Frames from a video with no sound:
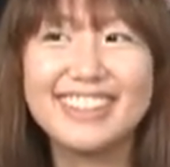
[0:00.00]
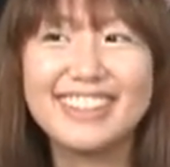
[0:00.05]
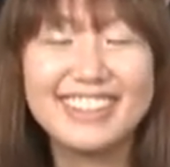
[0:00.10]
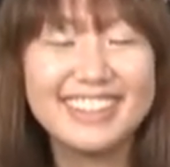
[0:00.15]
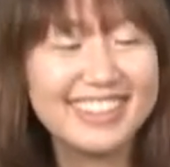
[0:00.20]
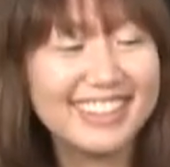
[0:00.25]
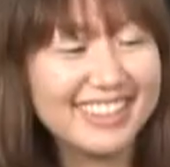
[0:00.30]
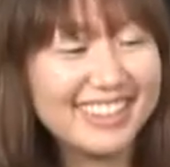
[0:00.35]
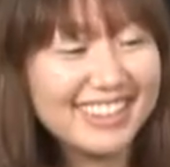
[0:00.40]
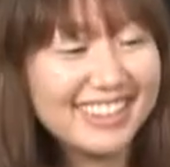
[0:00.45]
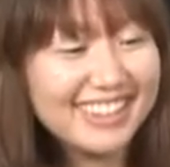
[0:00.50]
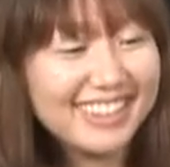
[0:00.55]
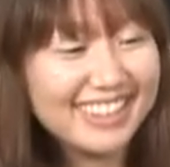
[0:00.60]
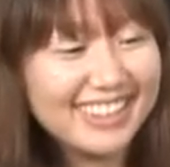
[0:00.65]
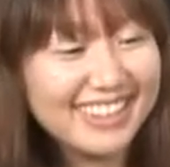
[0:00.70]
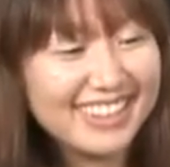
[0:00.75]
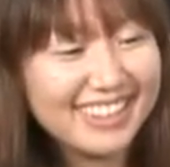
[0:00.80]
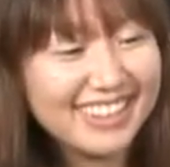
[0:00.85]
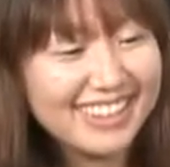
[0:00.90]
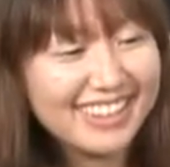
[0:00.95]

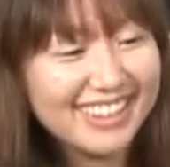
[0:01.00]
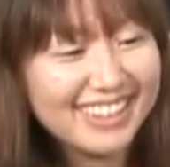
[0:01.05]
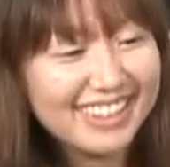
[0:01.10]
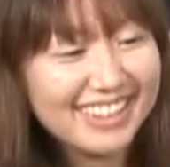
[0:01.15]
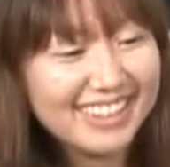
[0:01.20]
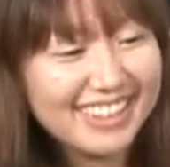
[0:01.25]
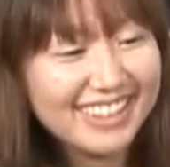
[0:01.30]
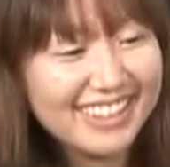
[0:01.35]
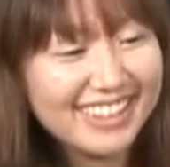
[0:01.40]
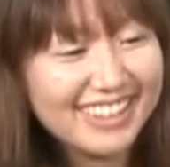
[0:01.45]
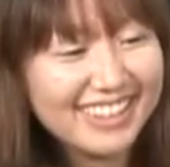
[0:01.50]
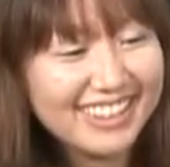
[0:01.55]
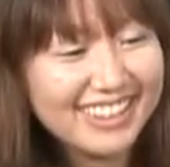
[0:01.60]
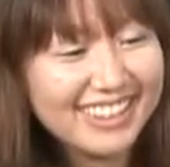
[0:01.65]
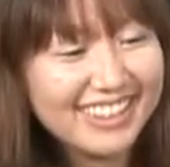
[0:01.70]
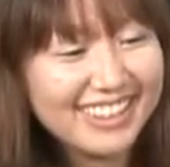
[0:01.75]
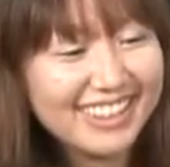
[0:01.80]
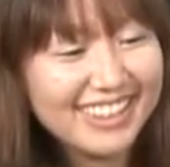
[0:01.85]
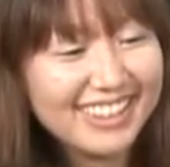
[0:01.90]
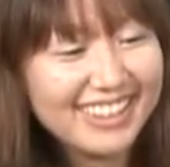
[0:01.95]

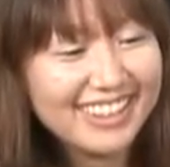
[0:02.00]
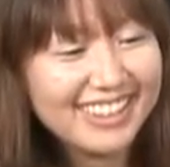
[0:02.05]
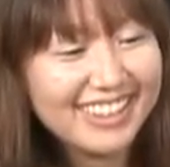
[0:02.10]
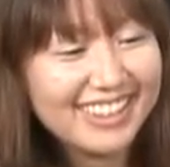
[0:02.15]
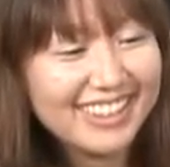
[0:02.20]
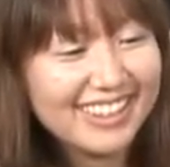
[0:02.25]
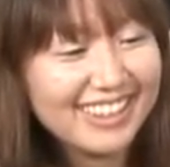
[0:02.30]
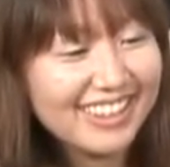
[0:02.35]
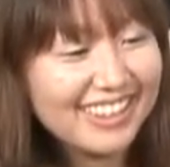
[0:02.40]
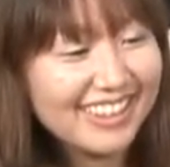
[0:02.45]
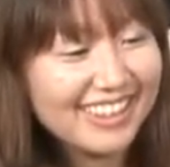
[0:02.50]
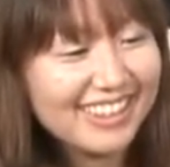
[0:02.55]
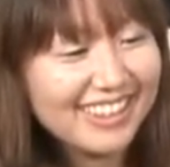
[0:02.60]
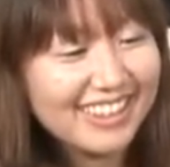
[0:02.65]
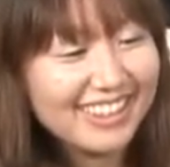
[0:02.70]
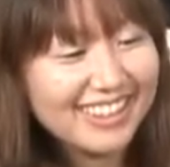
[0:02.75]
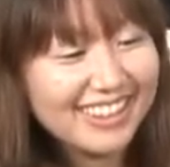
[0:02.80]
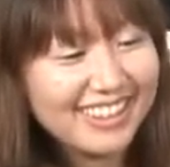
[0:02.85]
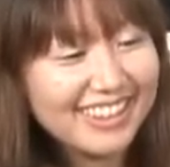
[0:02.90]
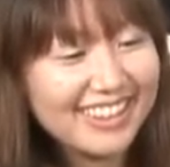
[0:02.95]

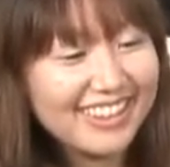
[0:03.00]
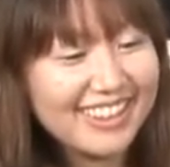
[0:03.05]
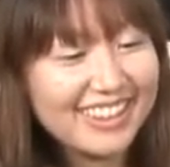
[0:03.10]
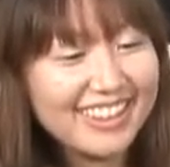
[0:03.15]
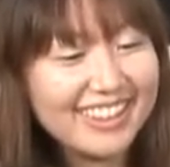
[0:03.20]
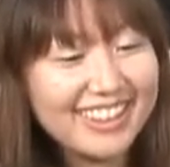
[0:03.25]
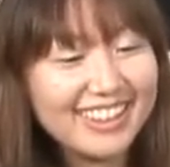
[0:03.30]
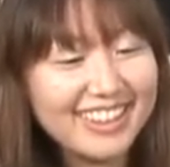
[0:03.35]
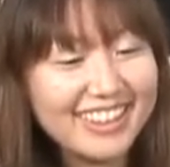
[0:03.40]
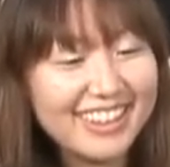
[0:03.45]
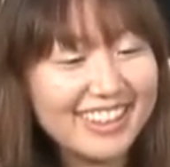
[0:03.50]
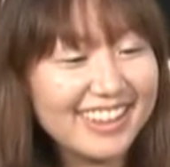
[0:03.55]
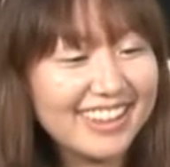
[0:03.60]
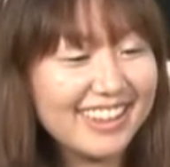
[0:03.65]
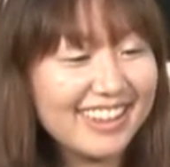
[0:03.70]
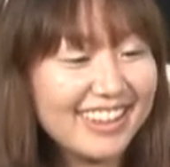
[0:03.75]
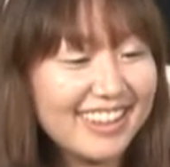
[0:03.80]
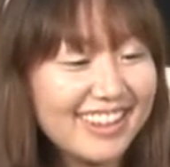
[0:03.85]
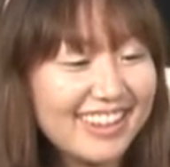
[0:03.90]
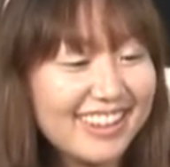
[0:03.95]

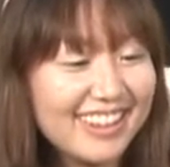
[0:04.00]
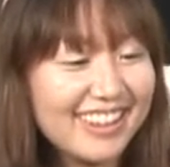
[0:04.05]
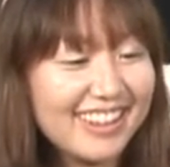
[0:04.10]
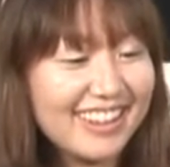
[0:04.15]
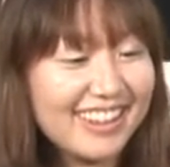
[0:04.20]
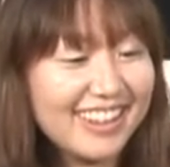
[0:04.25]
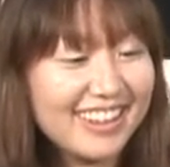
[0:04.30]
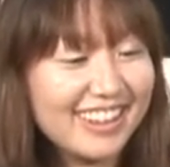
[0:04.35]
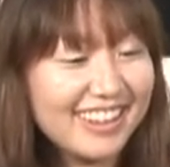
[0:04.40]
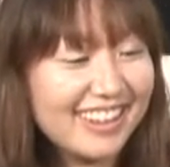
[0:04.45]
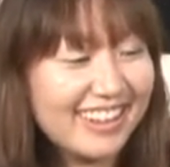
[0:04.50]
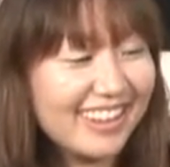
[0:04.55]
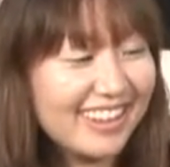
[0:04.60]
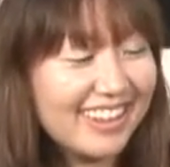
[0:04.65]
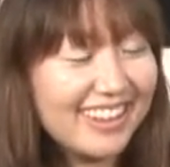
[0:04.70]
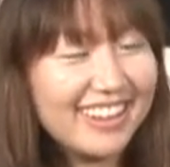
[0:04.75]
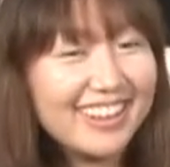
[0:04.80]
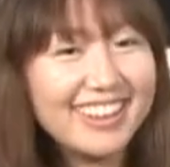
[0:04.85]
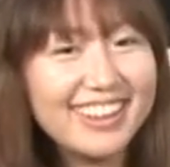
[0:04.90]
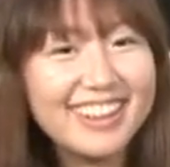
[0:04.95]

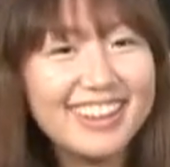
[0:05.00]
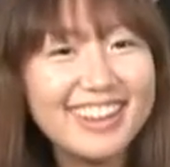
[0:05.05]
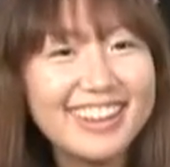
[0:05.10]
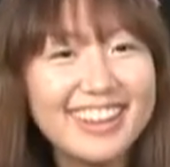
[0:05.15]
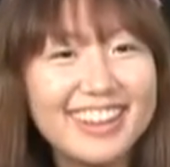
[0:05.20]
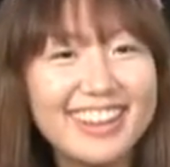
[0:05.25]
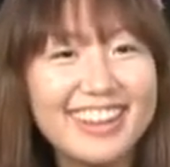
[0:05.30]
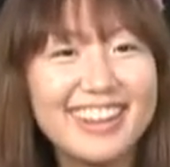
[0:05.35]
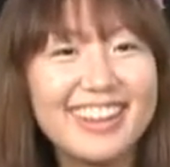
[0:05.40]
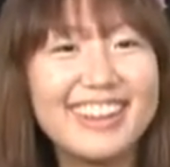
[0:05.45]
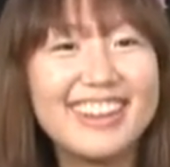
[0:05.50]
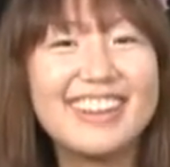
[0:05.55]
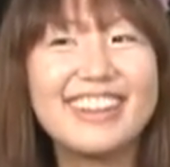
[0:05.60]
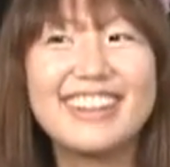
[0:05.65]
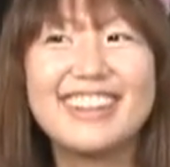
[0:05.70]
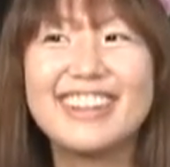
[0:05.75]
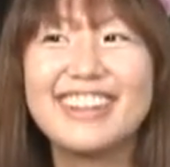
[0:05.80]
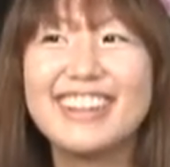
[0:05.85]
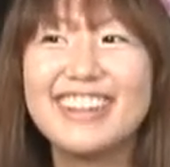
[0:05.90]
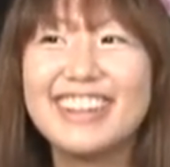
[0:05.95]

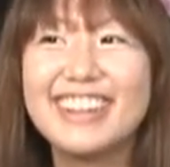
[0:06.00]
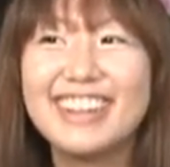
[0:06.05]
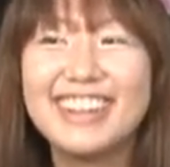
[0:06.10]
No words are spoken by the person on screen.